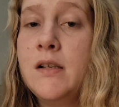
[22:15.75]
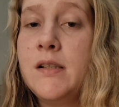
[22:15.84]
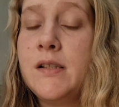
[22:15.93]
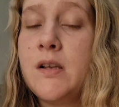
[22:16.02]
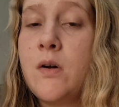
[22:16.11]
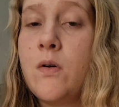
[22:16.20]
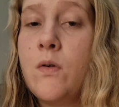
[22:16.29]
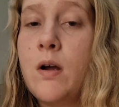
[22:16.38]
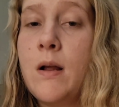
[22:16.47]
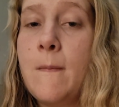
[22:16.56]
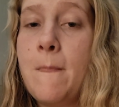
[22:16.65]

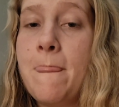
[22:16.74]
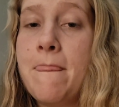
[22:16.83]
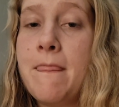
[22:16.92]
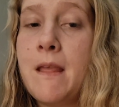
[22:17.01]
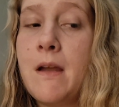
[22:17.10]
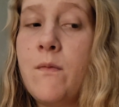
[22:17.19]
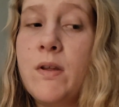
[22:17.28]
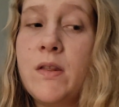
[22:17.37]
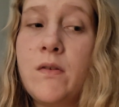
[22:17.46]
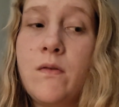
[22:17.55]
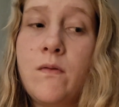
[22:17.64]
So with